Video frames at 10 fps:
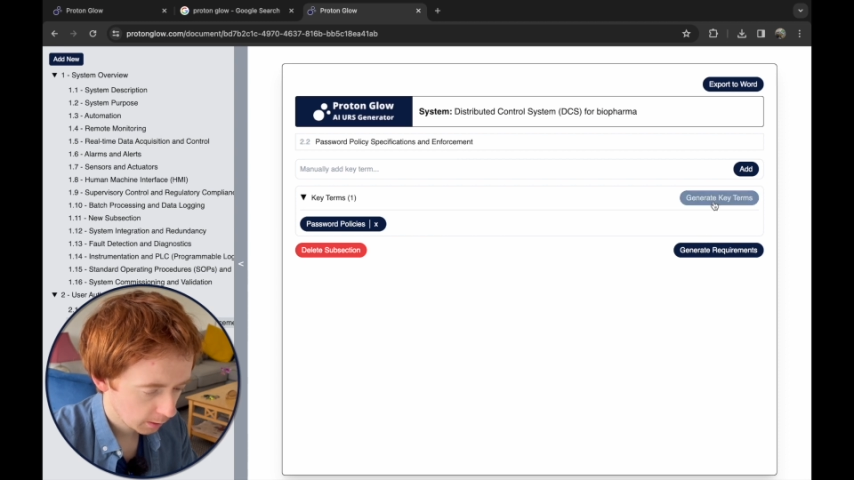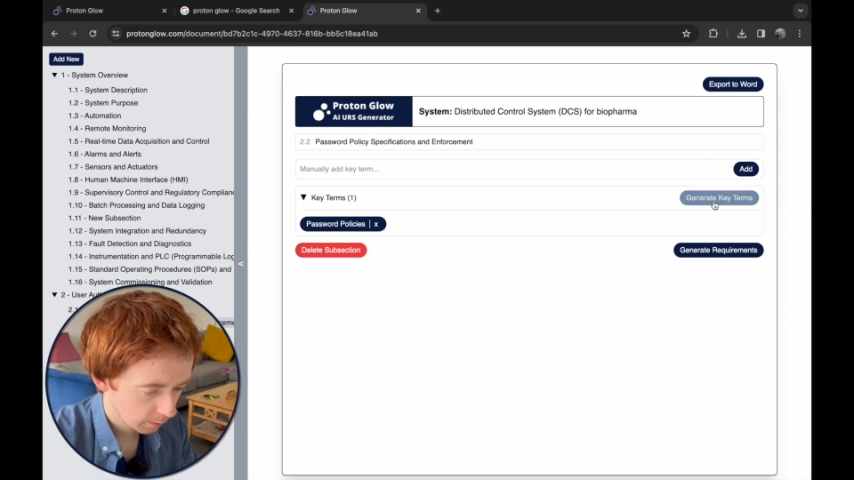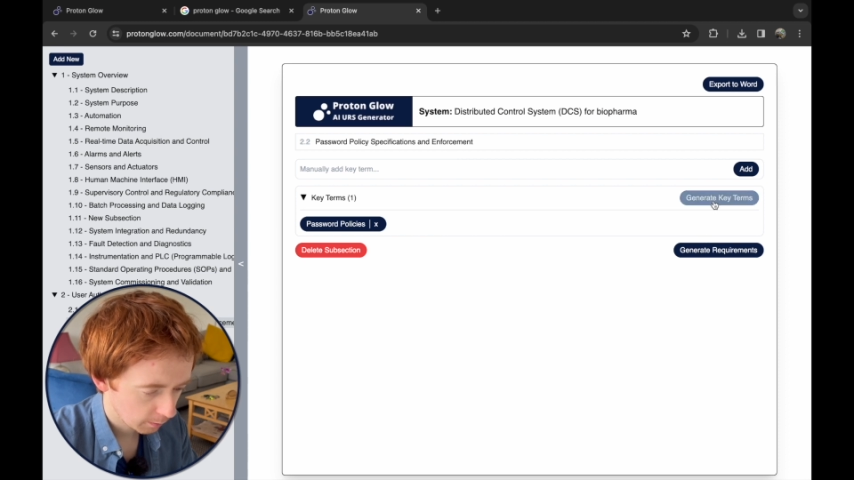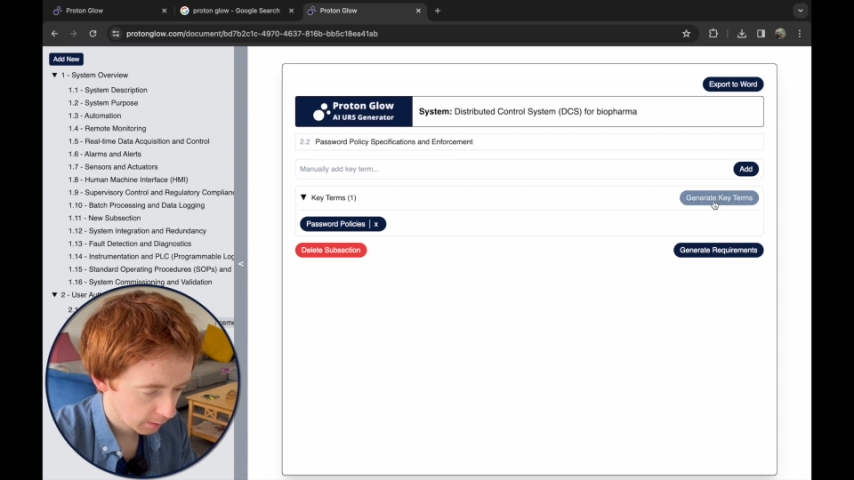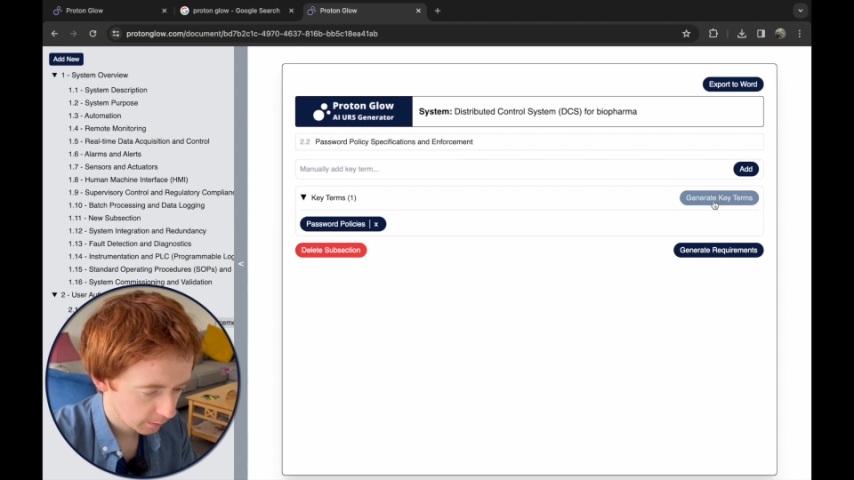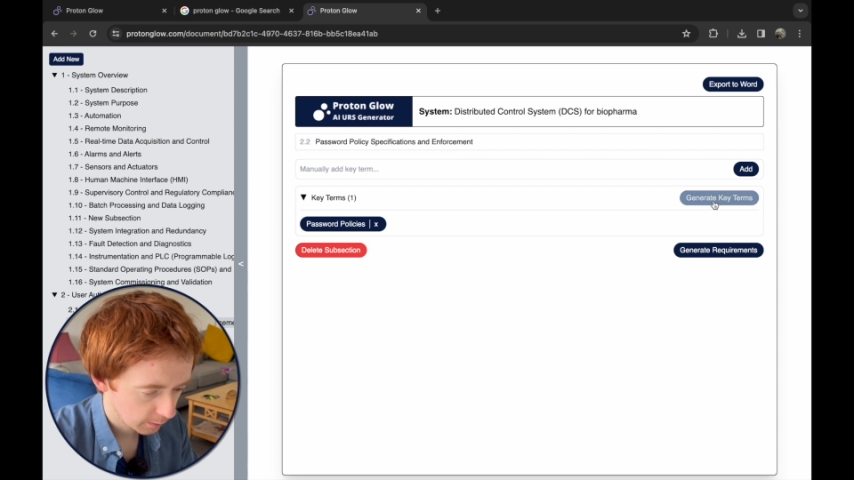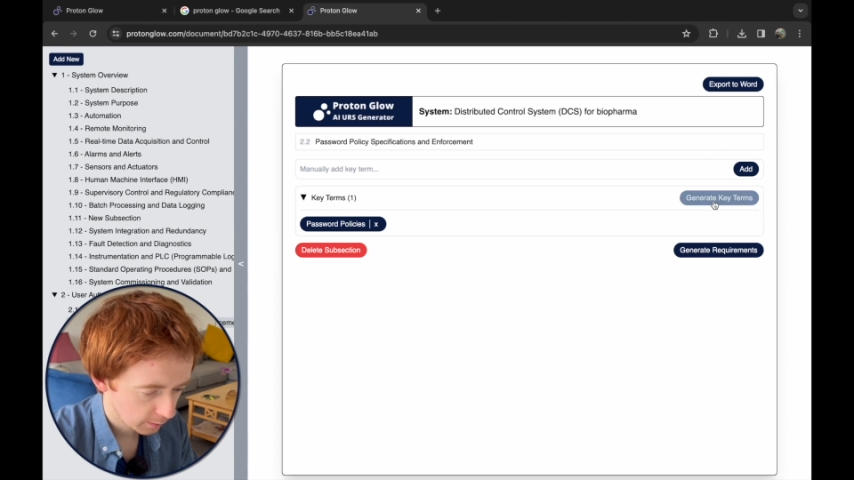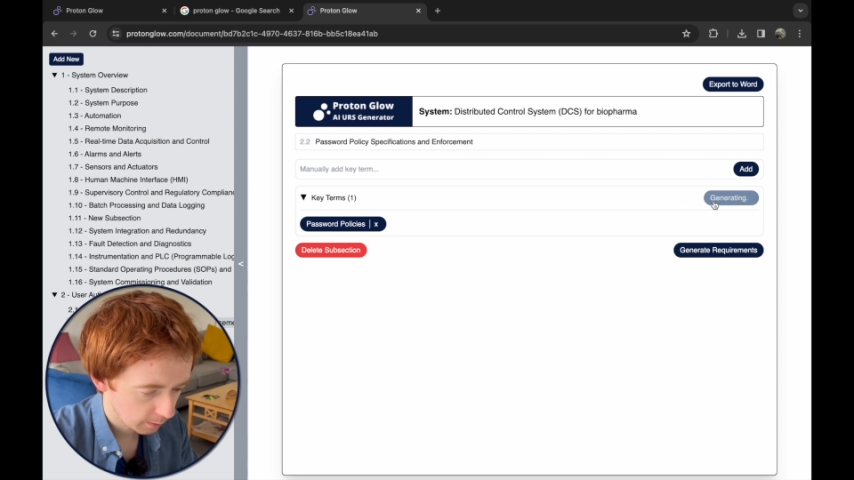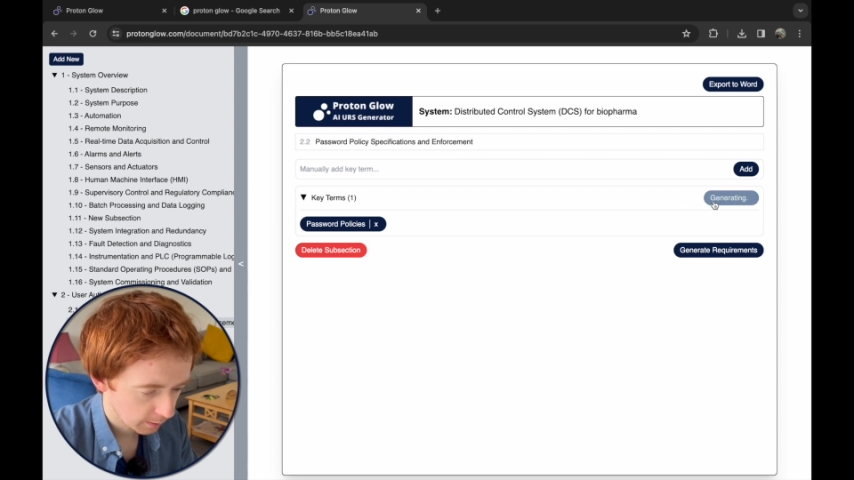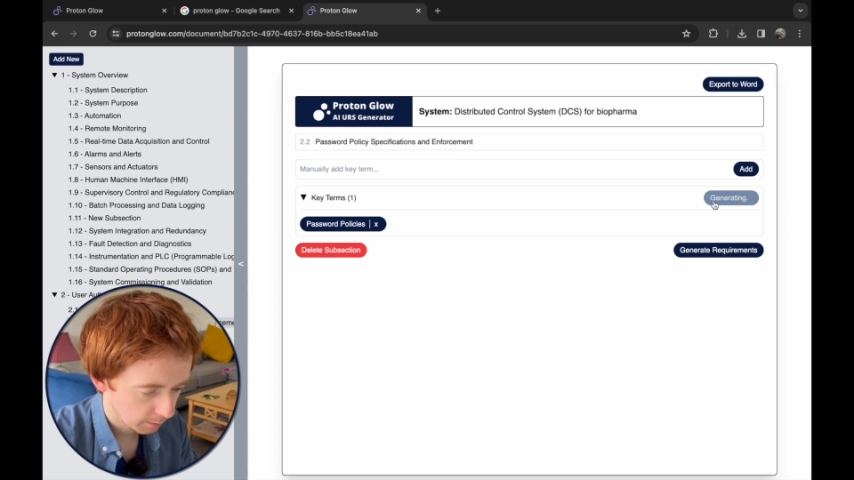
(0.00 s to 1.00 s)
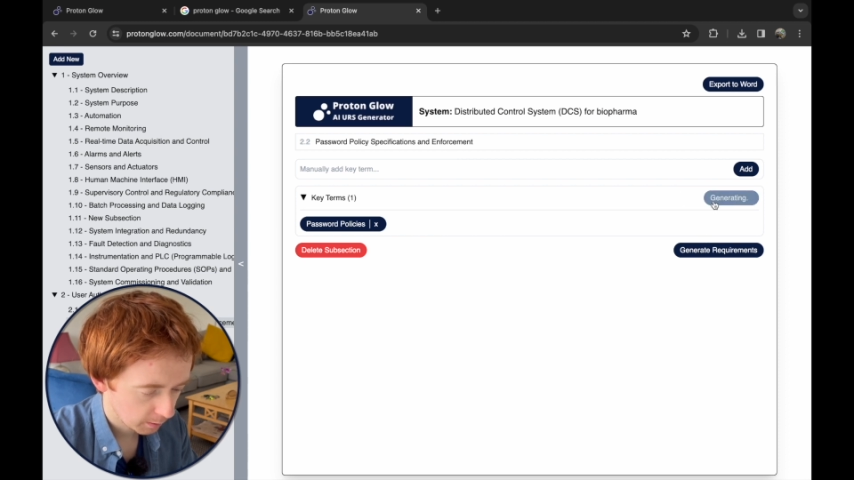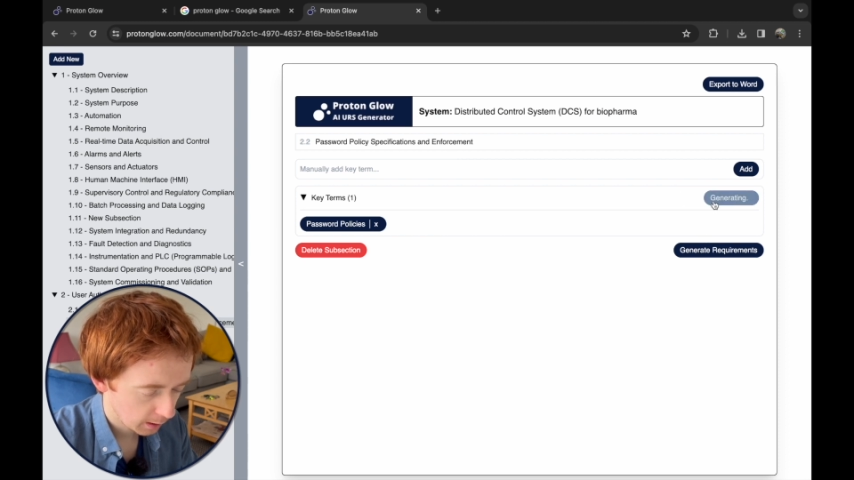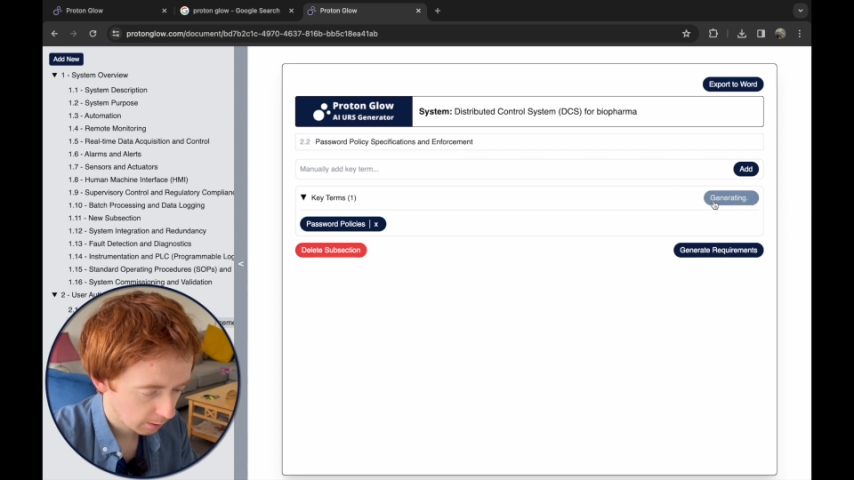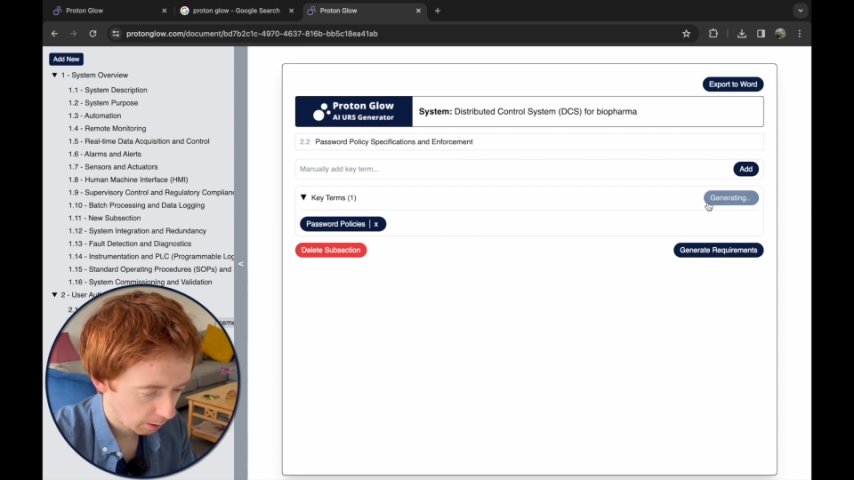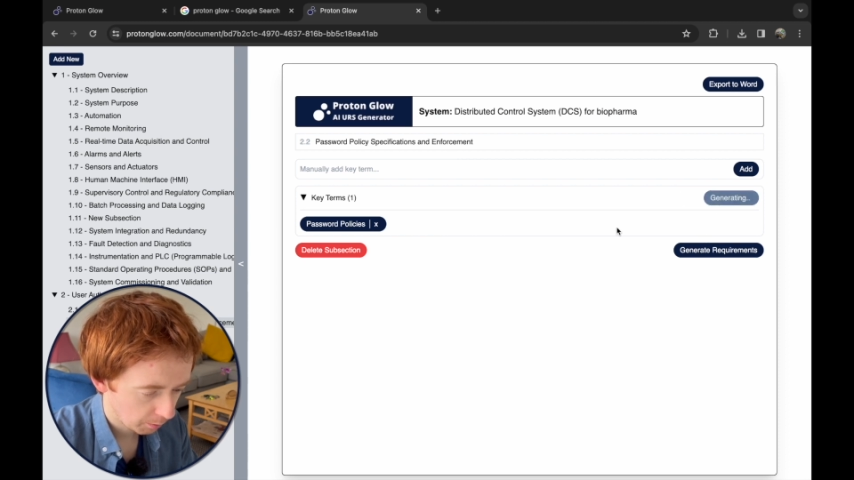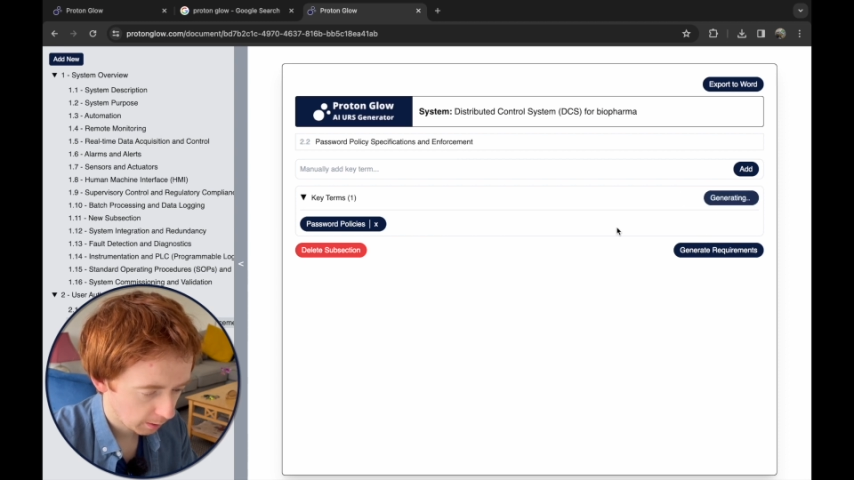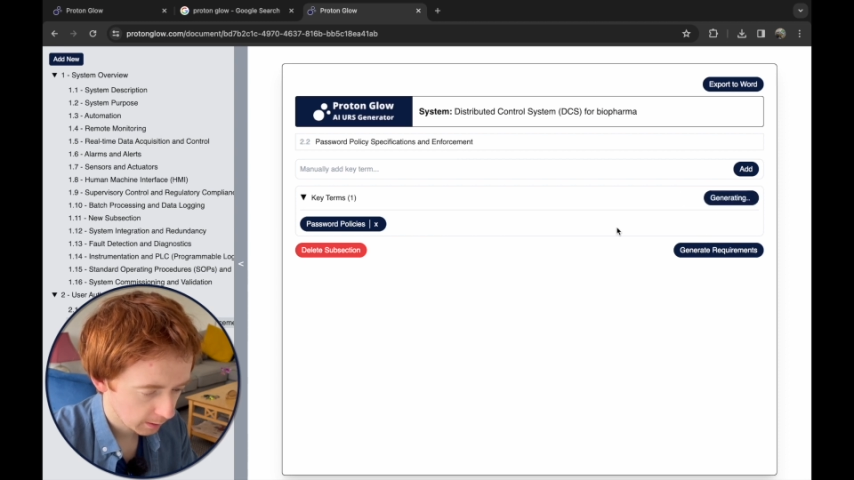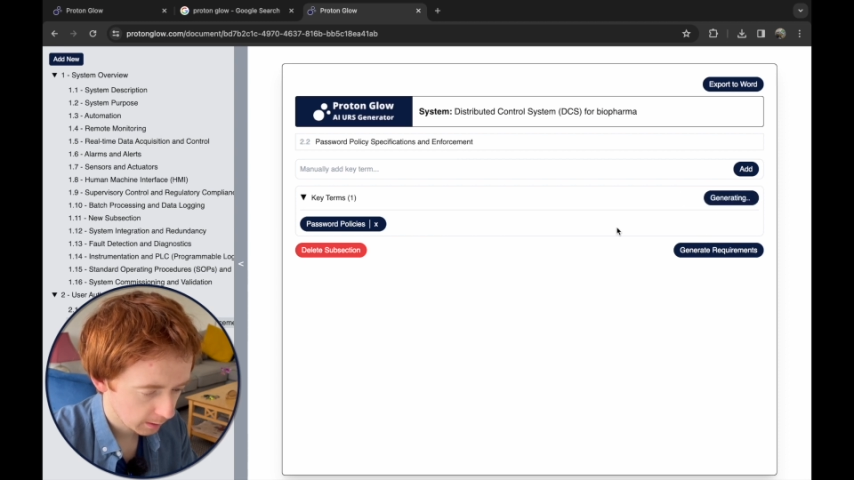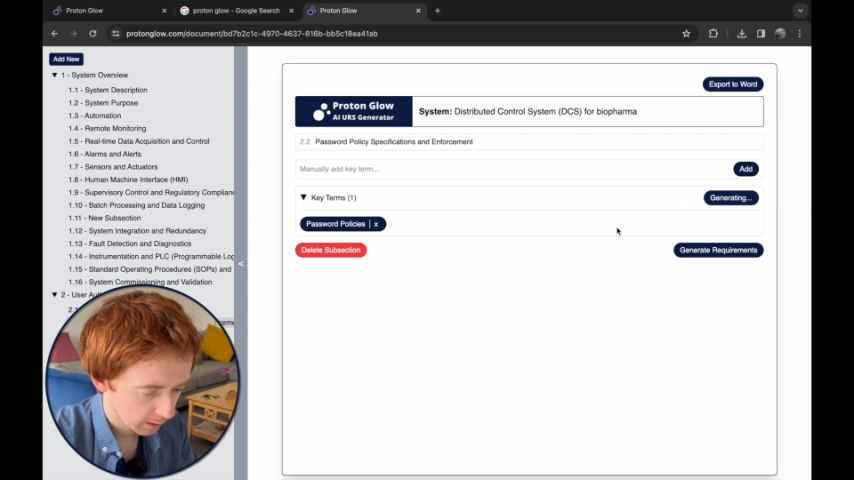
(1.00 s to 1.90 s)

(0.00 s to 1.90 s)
So let's just generate some key terms related to